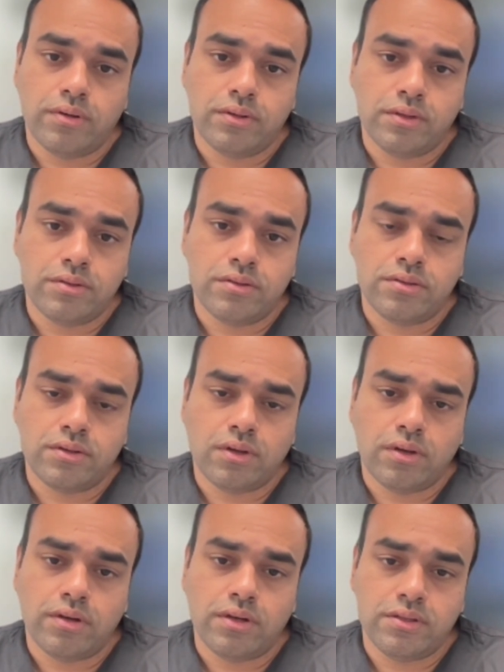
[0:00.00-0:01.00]
This is
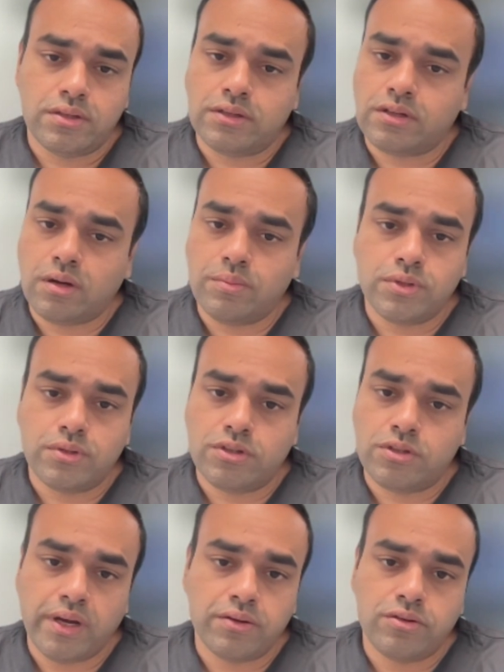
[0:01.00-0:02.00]
it comes in the
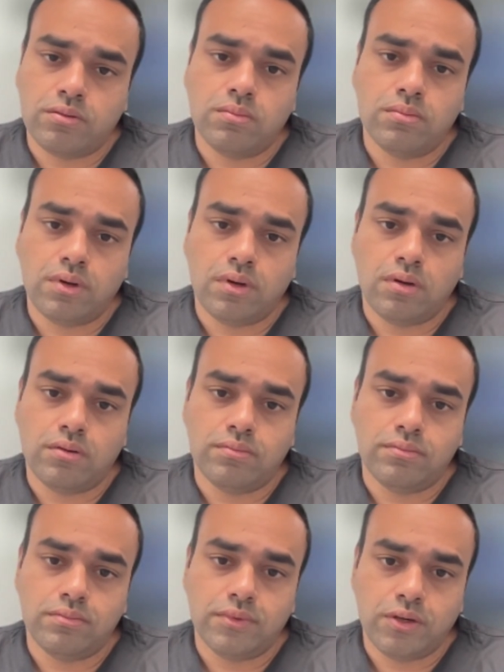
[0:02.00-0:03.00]
spectrum
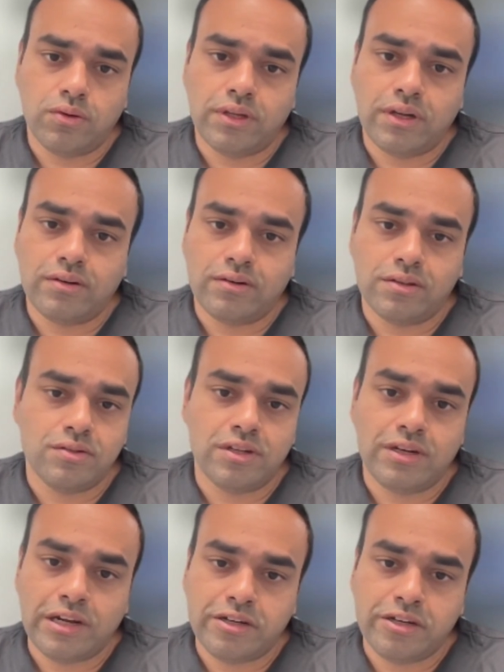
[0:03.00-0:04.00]
that is
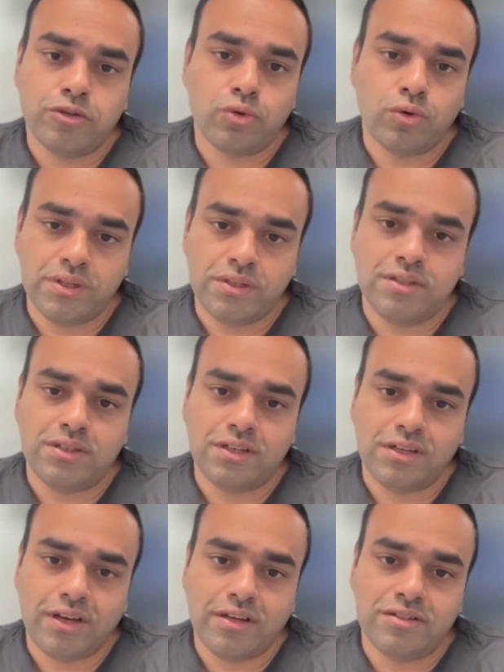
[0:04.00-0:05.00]
related to
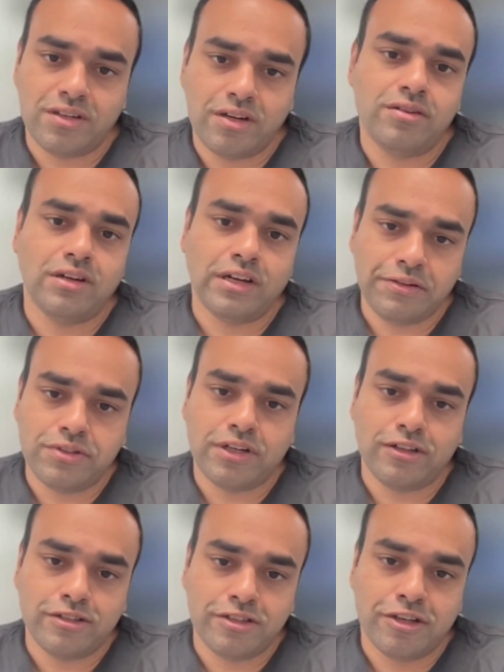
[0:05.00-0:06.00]
obesity and sedentary
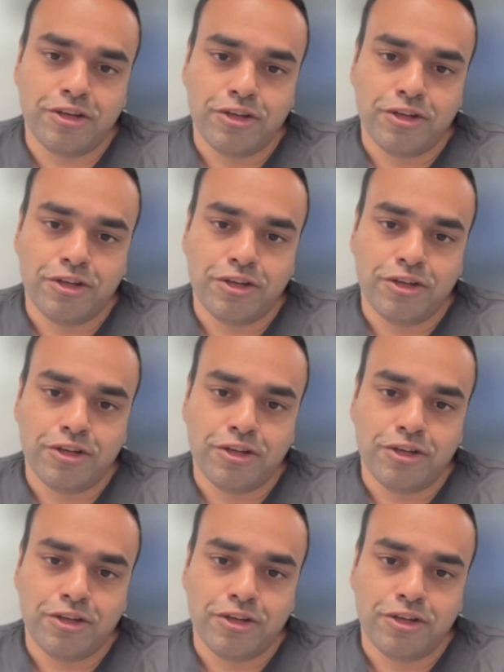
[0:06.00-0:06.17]
lifestyles.